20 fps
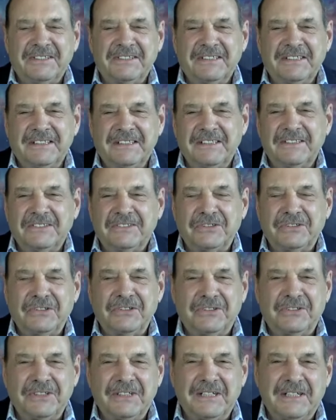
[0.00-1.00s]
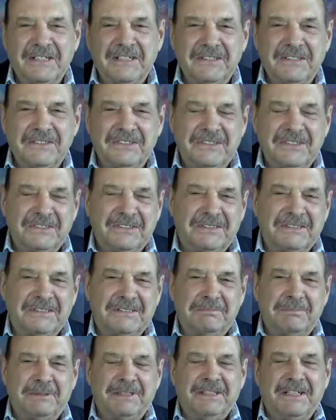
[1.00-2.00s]
our sociologist,
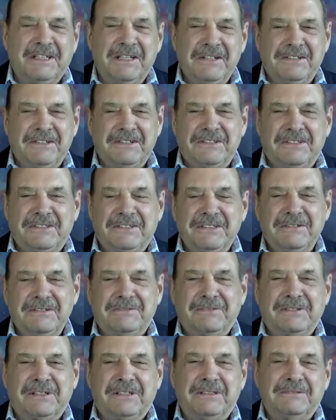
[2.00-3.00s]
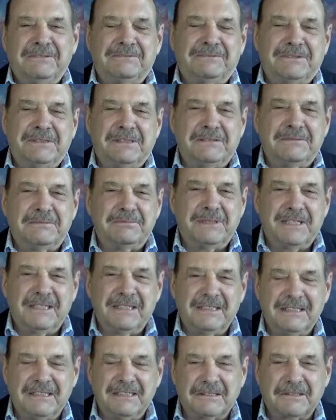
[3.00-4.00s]
PhD friend from
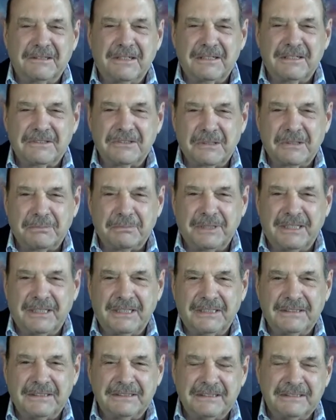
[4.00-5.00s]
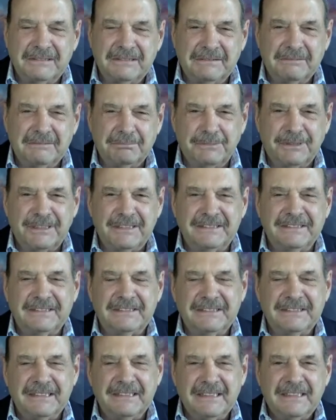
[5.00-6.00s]
across the pond in
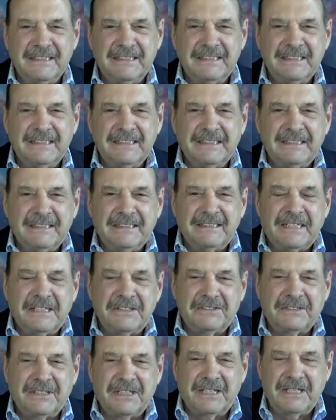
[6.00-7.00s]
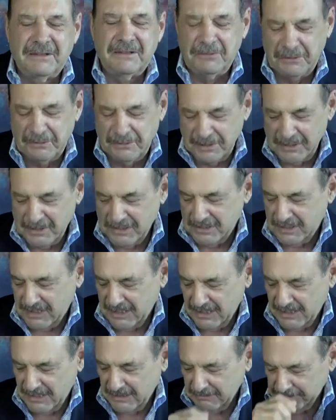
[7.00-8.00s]
Britain. Nice to have you with us
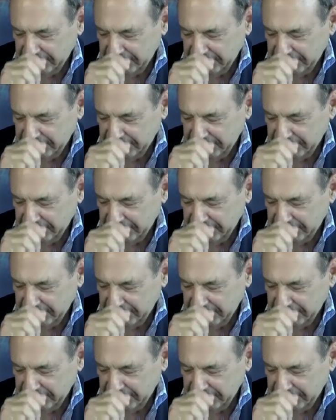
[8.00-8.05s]
today.